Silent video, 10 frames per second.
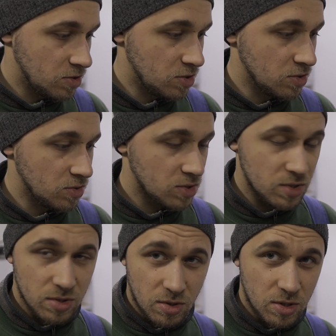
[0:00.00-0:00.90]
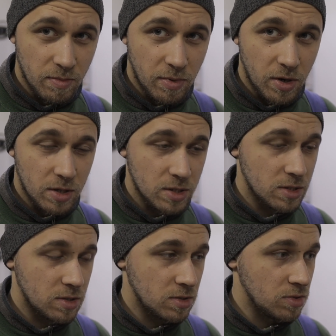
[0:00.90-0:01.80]
to sort the
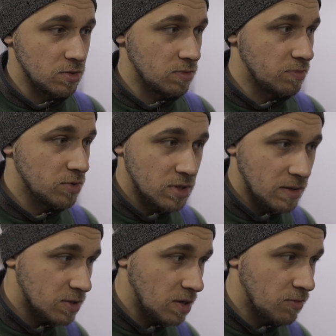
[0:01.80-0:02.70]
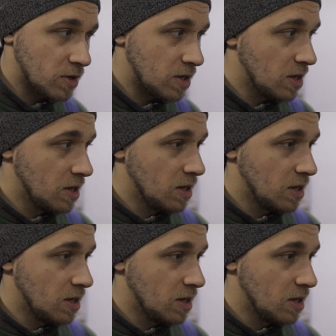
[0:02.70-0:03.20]
parts, to put them somewhere.